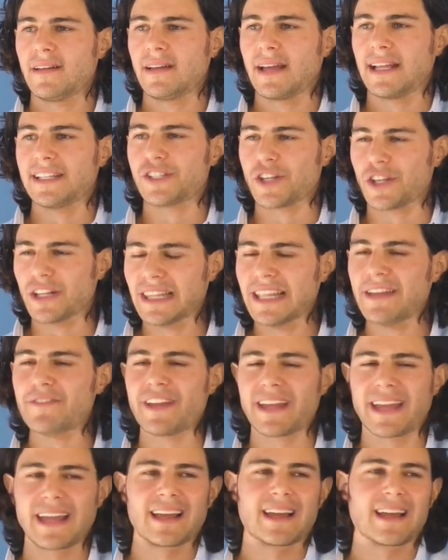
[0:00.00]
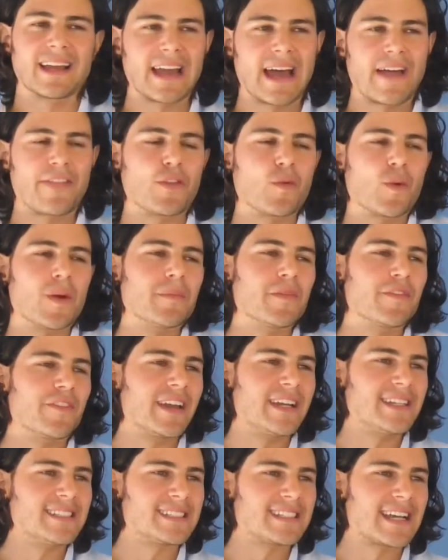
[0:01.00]
And so living at the whim of
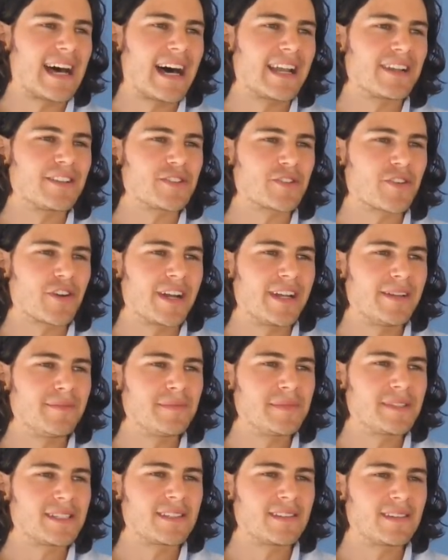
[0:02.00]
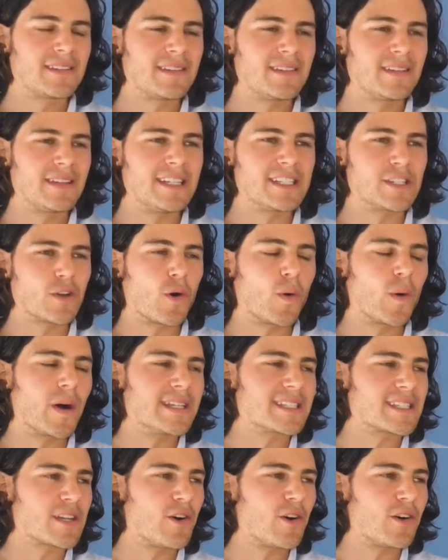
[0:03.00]
these data streams is
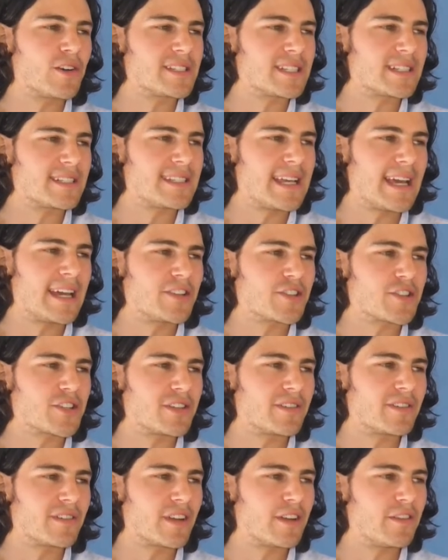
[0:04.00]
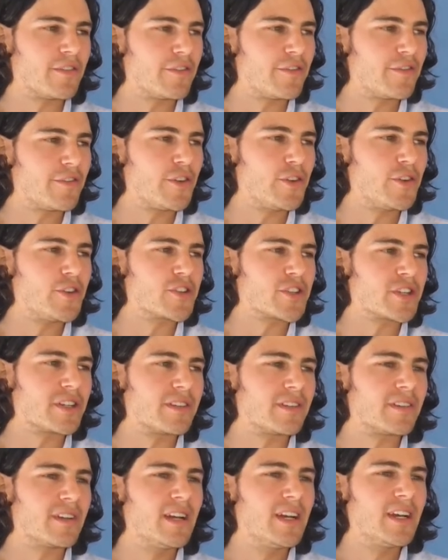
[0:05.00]
always causing tension,
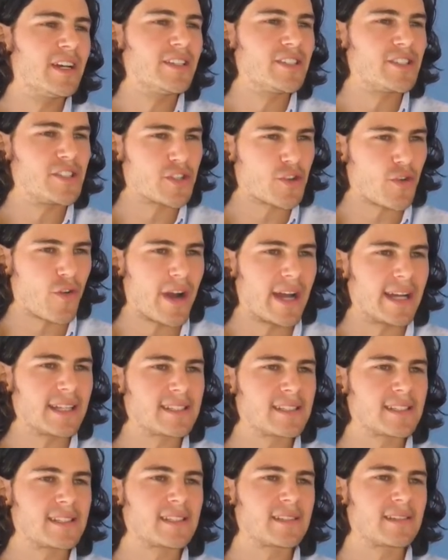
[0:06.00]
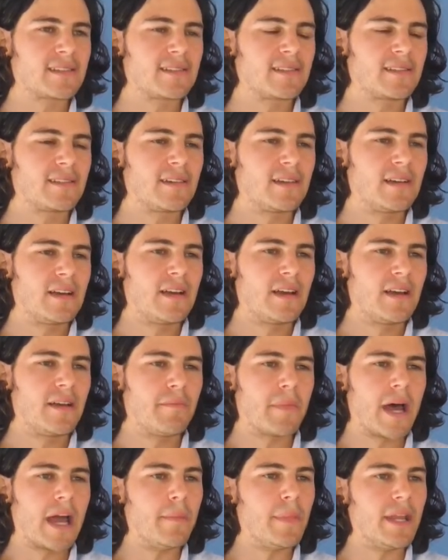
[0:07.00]
confusion, stress,
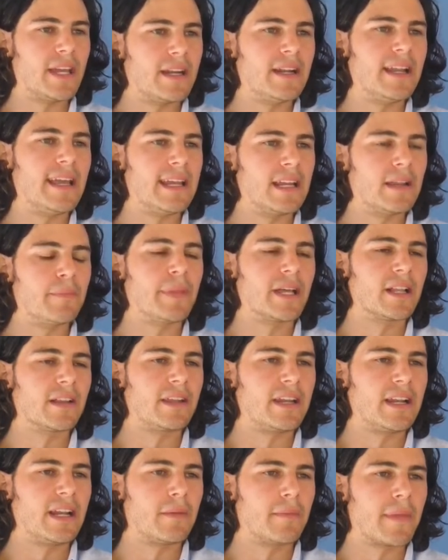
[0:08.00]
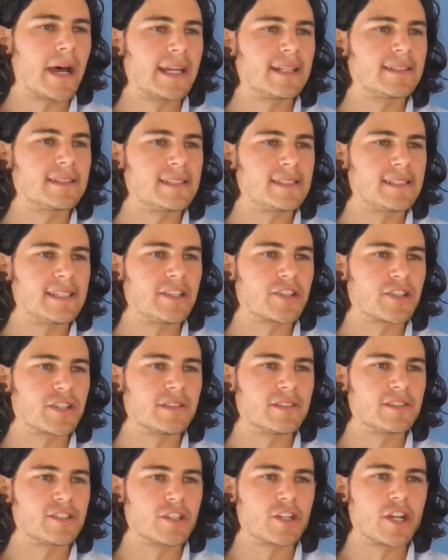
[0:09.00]
maybe an inability to make
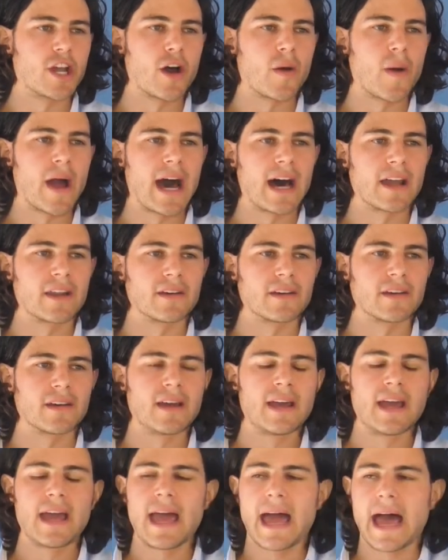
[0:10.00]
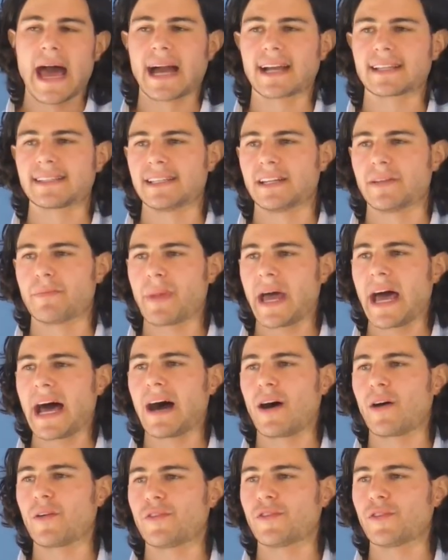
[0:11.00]
decisions and know how to act in a
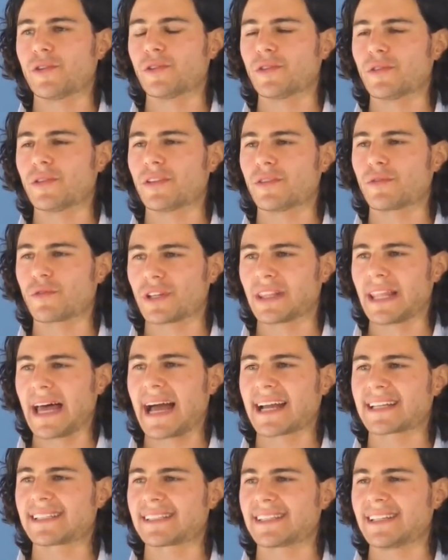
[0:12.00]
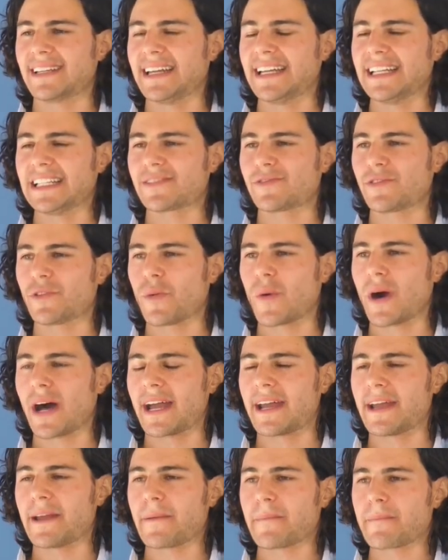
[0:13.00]
powerful, relaxed, and easeful
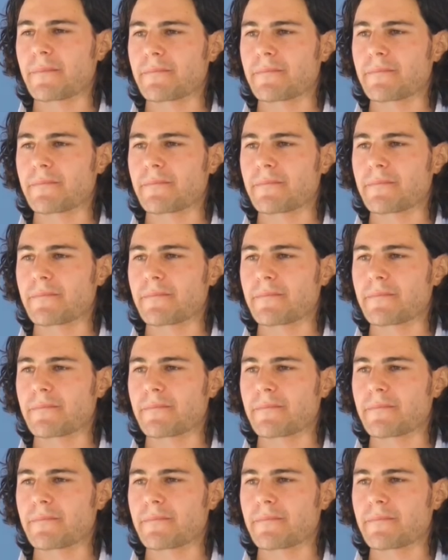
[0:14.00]
way.